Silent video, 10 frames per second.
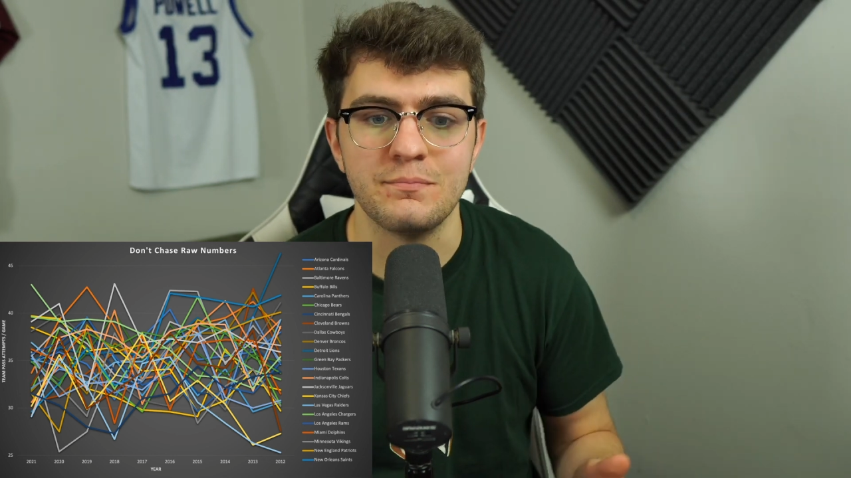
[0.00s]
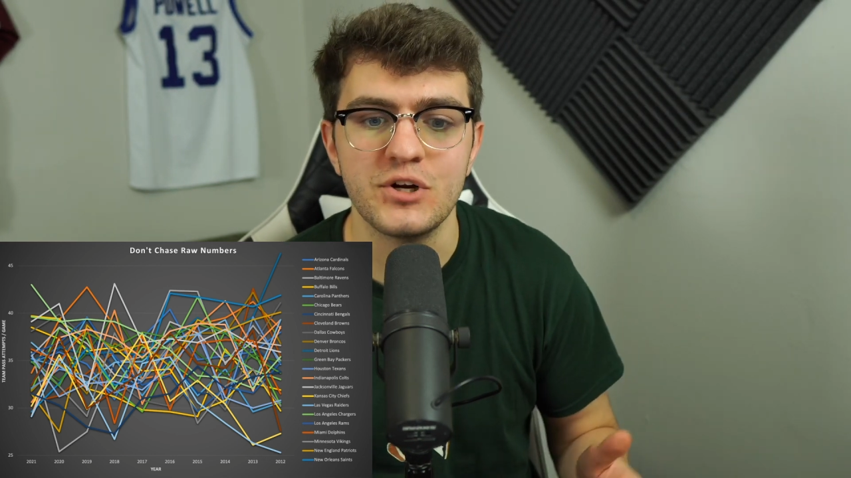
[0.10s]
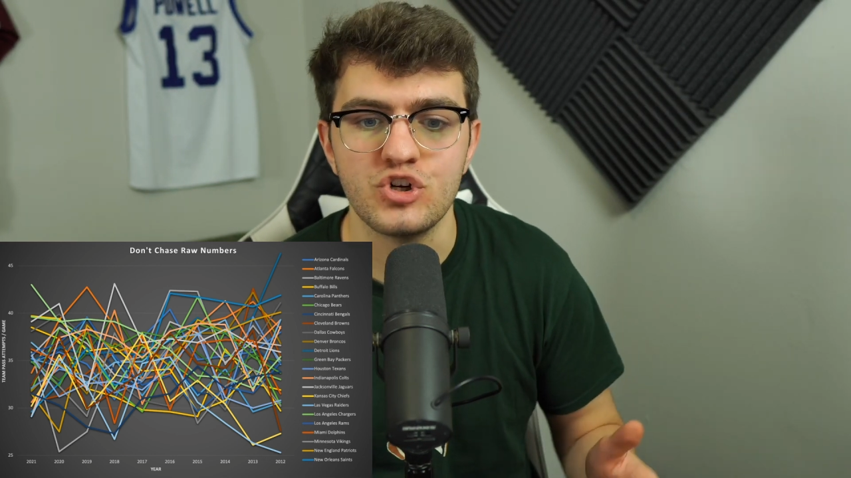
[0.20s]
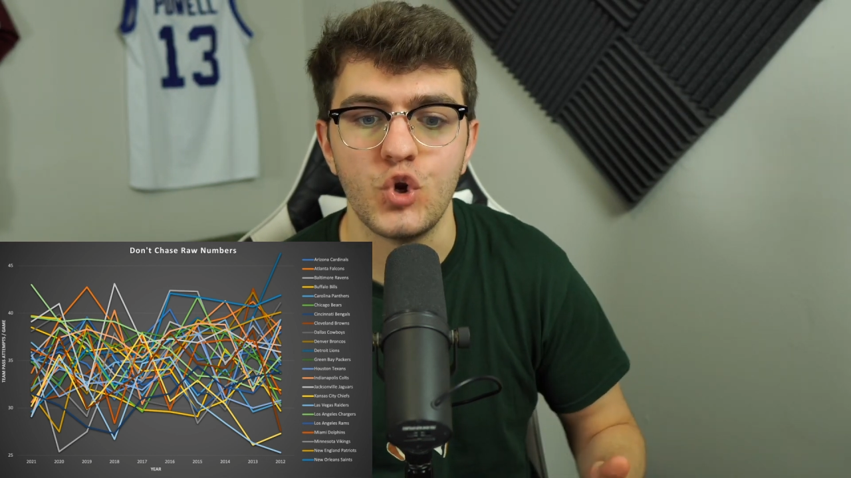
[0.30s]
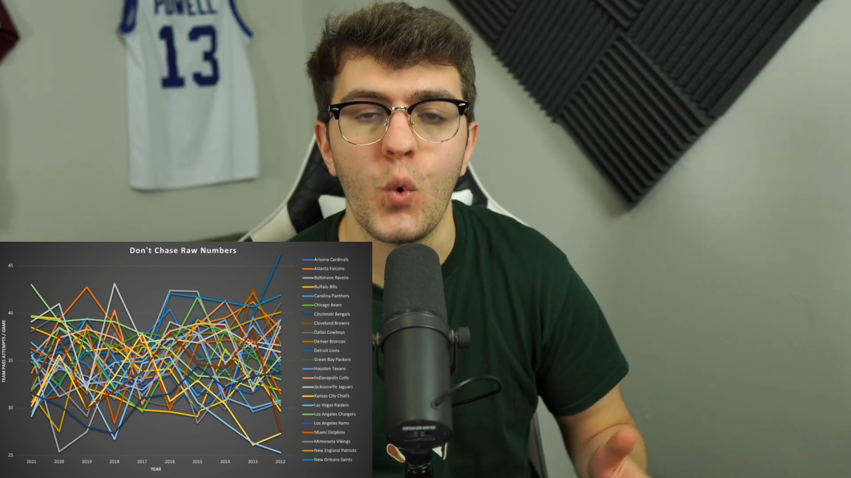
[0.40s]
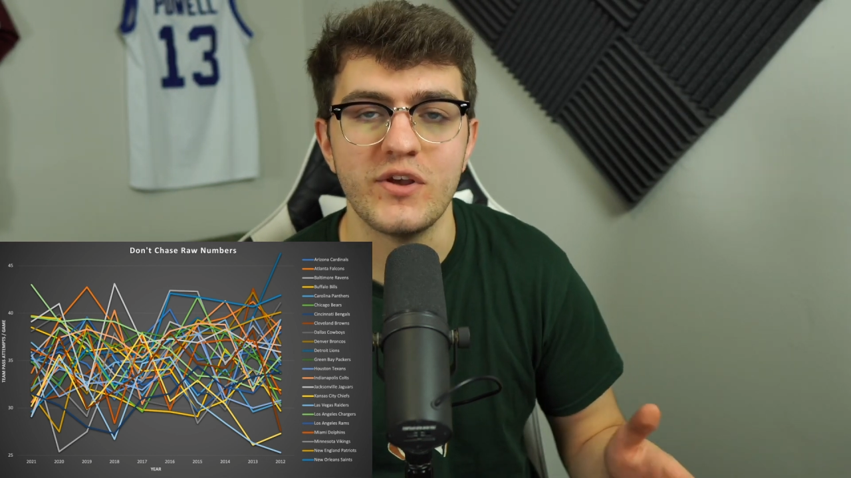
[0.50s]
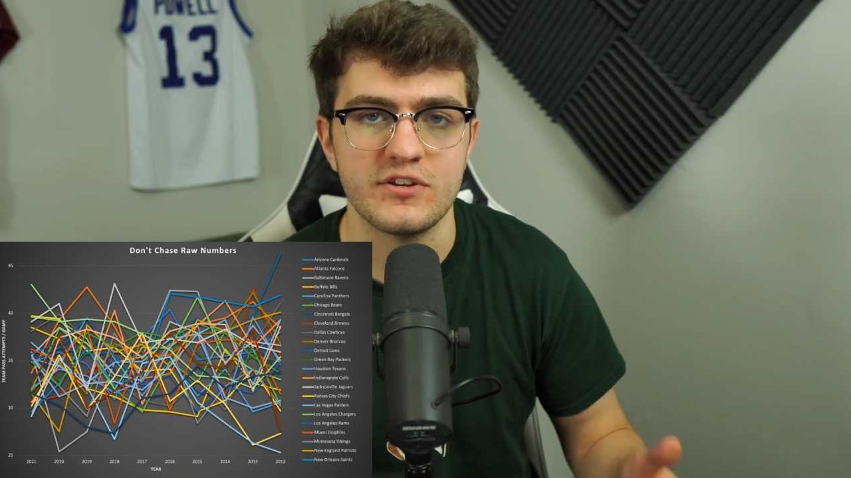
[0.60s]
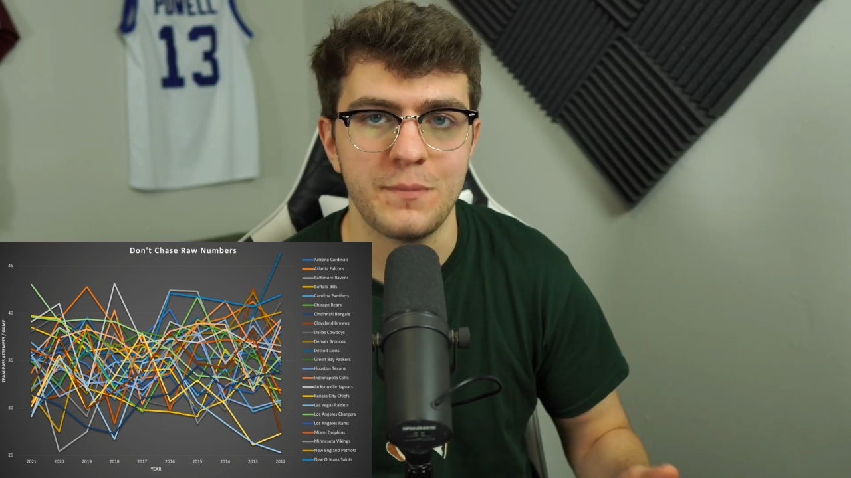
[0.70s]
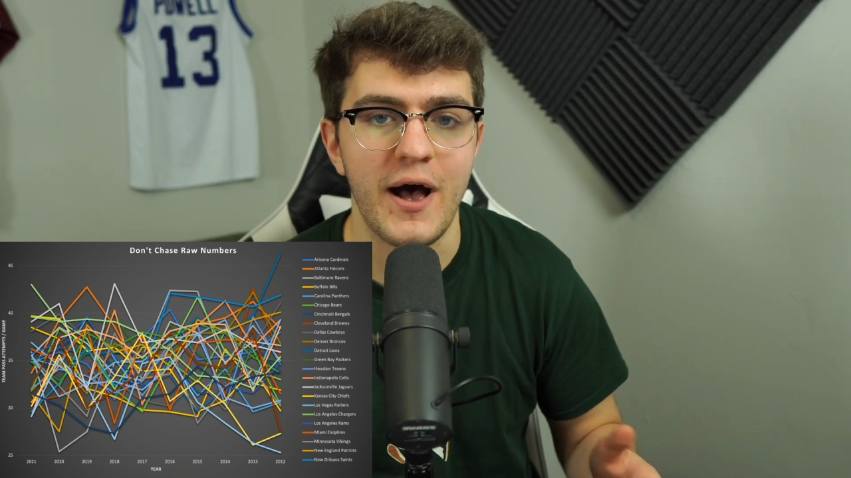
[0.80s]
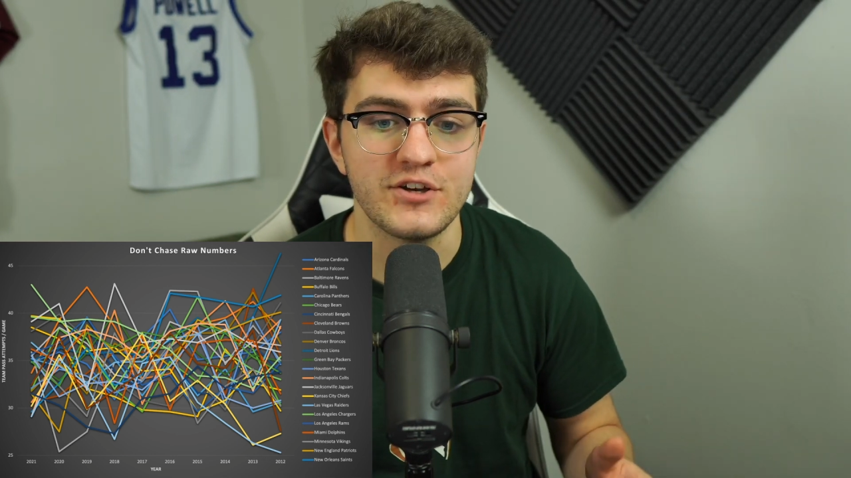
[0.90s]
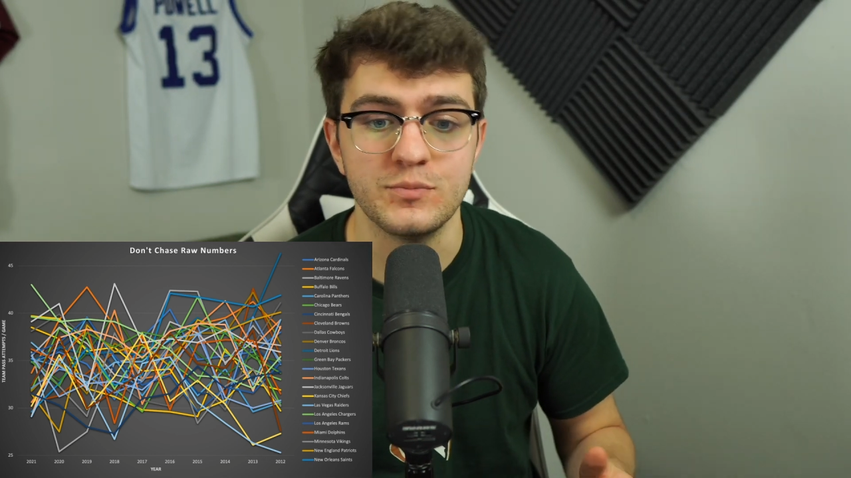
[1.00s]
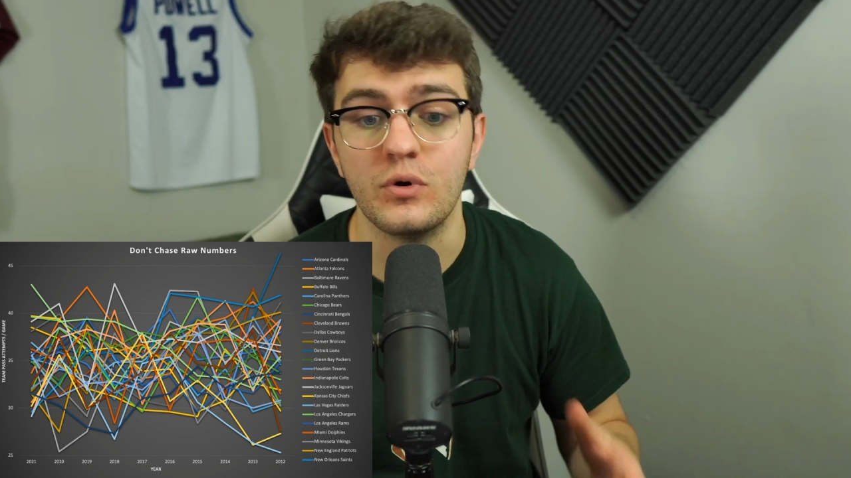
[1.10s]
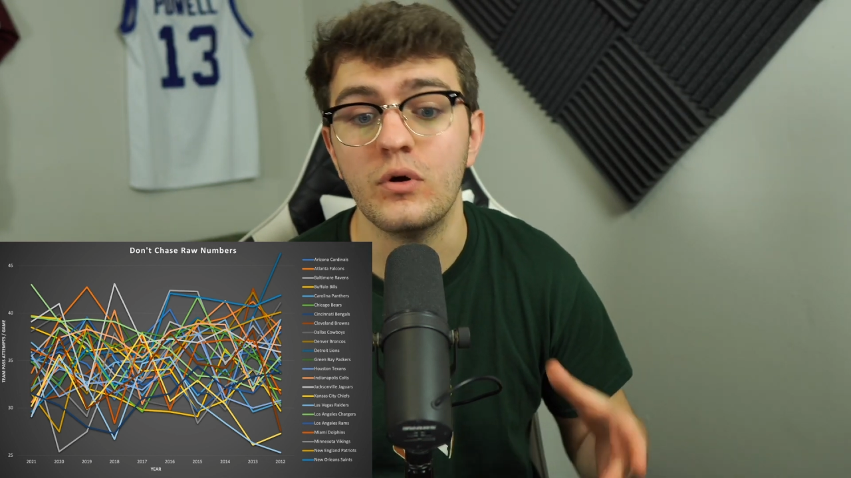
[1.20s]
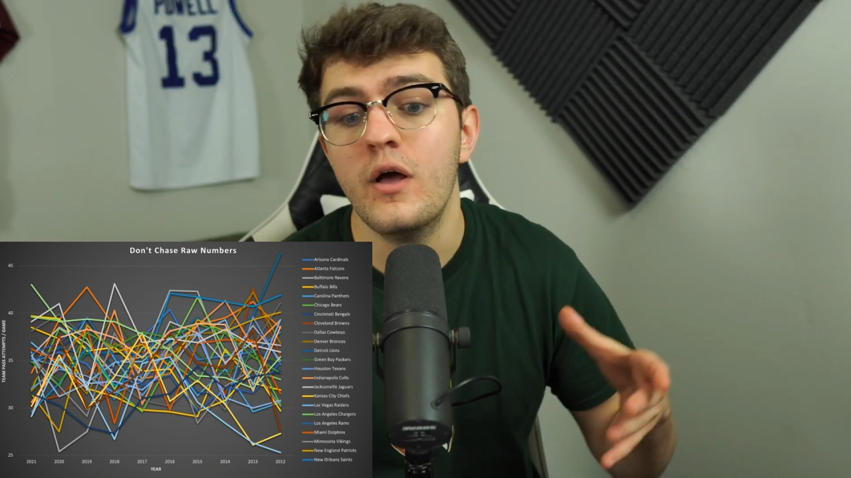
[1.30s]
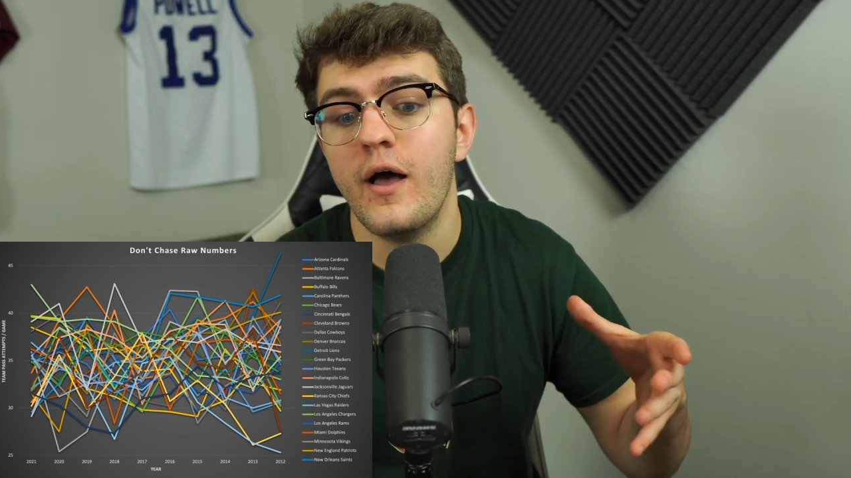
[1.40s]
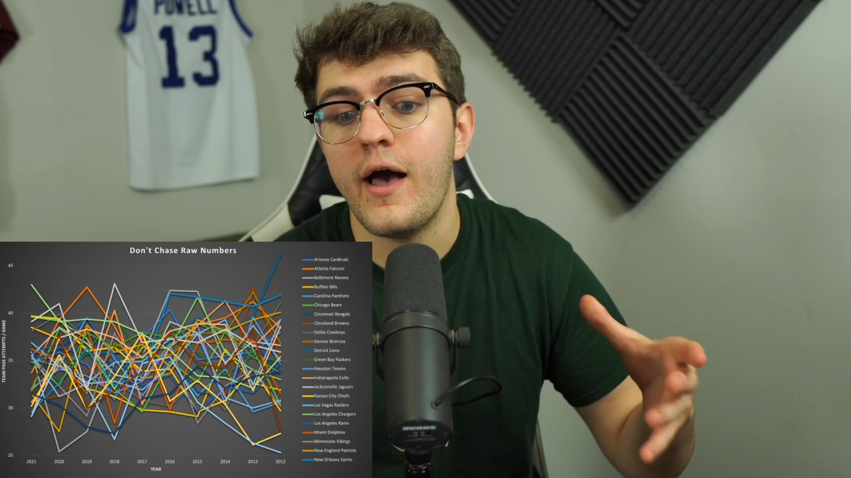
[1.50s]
much noise as possible.